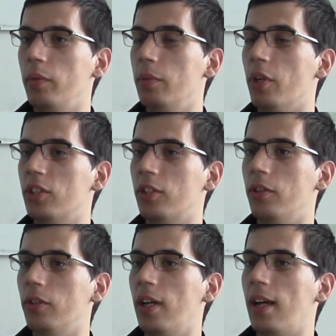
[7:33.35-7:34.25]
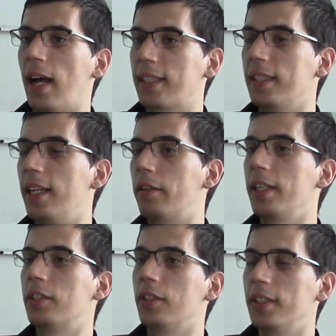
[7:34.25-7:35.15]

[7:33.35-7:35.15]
we must uh, accelerate uh,